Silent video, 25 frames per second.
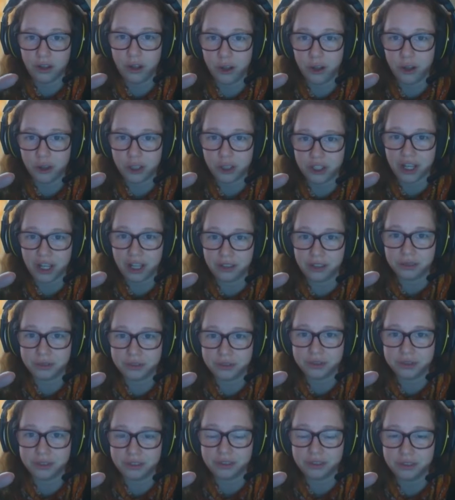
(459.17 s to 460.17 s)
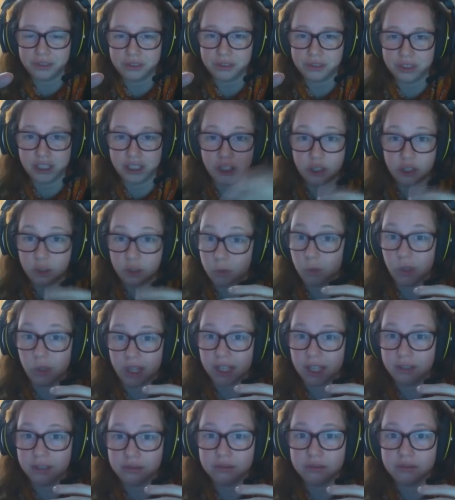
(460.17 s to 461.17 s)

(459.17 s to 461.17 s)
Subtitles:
on the shelf and just walk out.